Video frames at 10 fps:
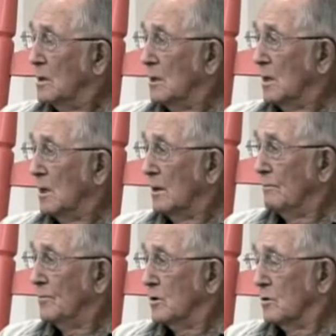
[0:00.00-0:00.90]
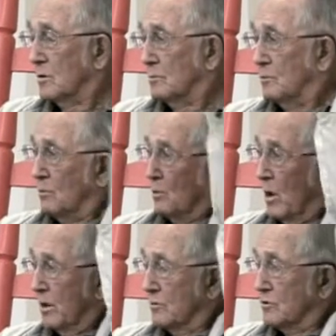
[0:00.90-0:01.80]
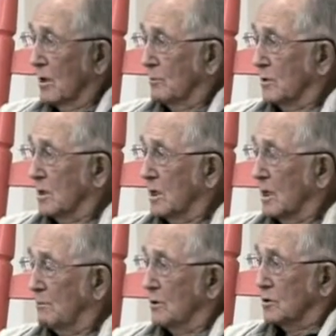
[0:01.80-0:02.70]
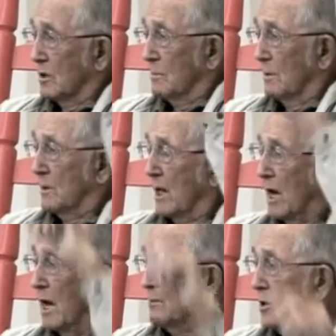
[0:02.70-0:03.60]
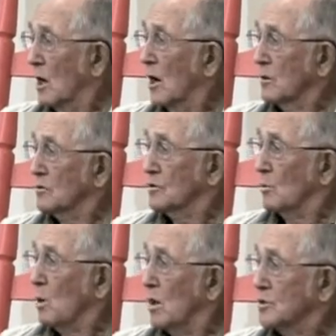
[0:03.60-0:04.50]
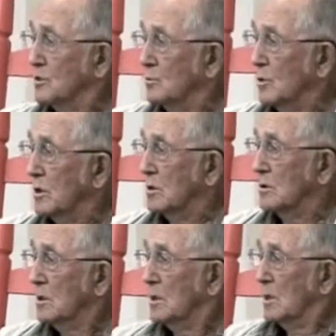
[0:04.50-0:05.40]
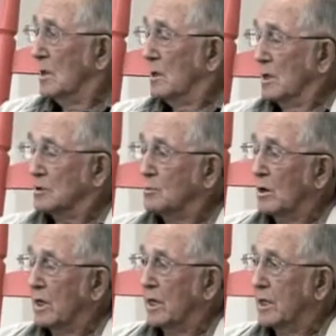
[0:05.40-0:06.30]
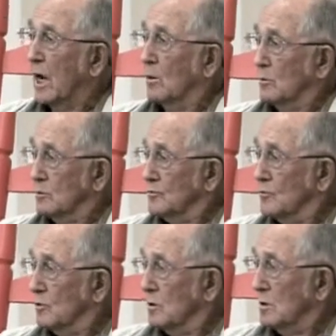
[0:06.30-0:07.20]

uh, you could wave something and they'd put something up, and I'd have binoculars to watch you with. That's what that tower was for.